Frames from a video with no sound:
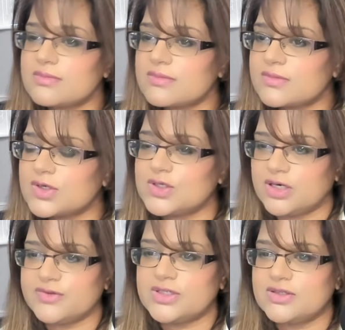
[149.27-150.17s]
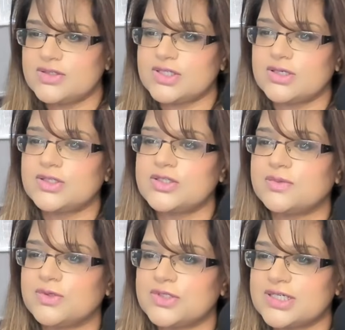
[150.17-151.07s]
Good afternoon to you. I do
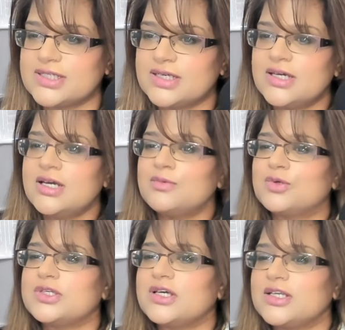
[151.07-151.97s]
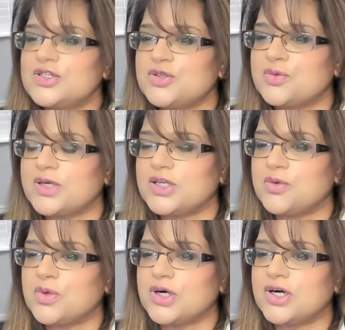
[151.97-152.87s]
apologise. I'm not entirely sure where you
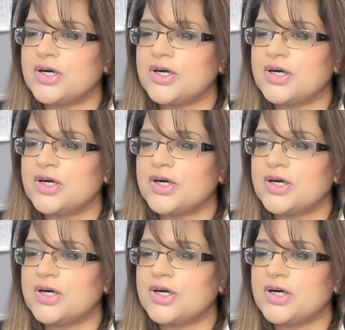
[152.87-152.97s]
are.